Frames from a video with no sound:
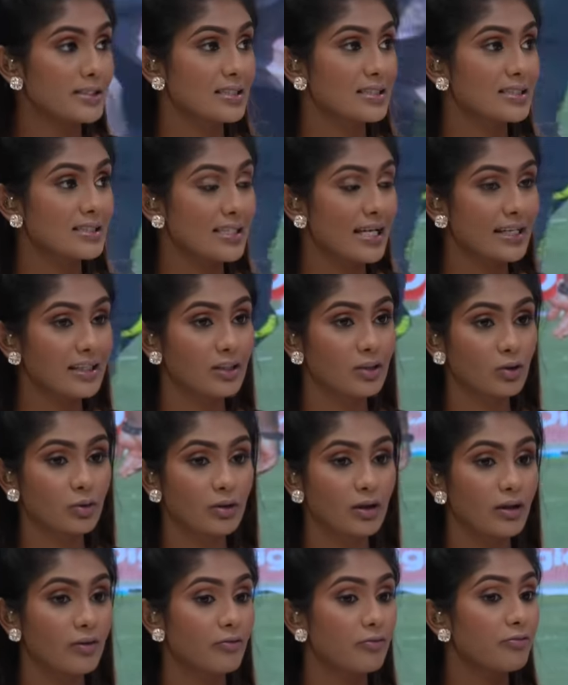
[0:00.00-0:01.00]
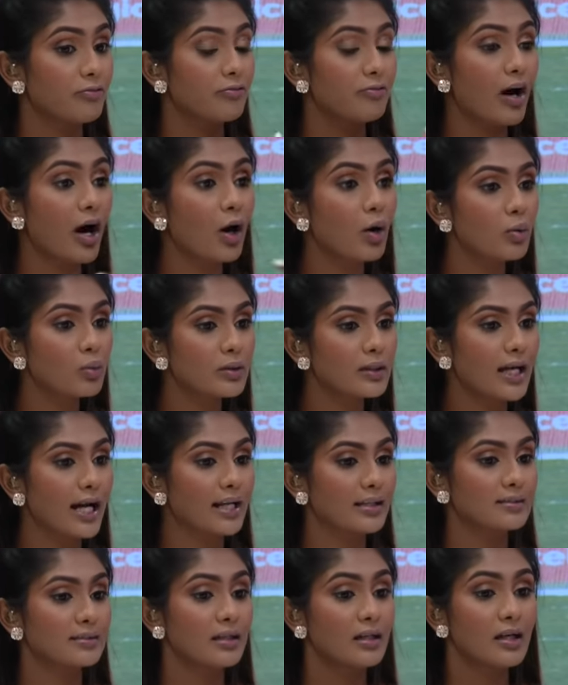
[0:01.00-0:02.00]
Instead, you know, they found
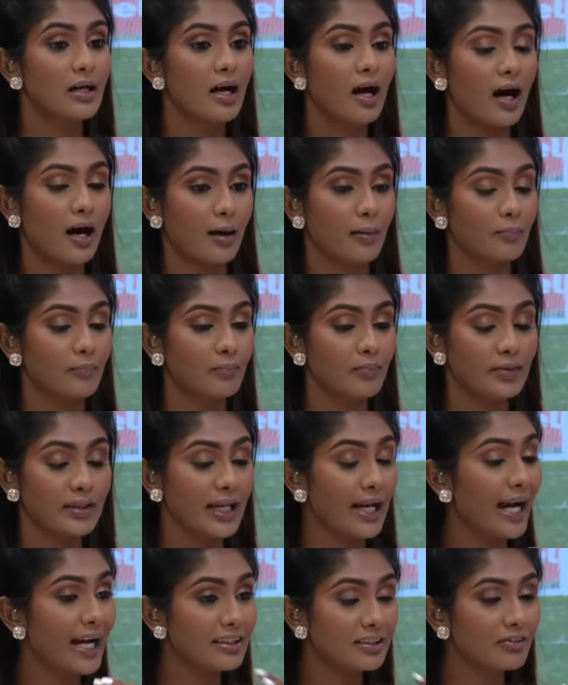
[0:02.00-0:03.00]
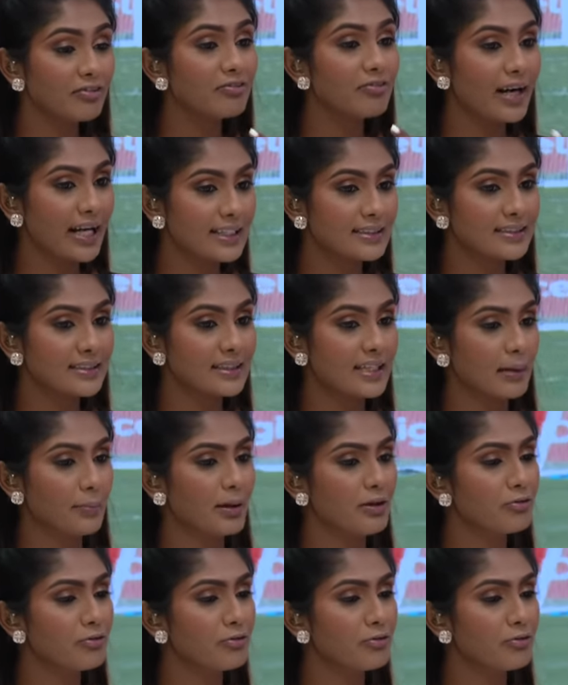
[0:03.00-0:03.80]
that um, they had the fight in them.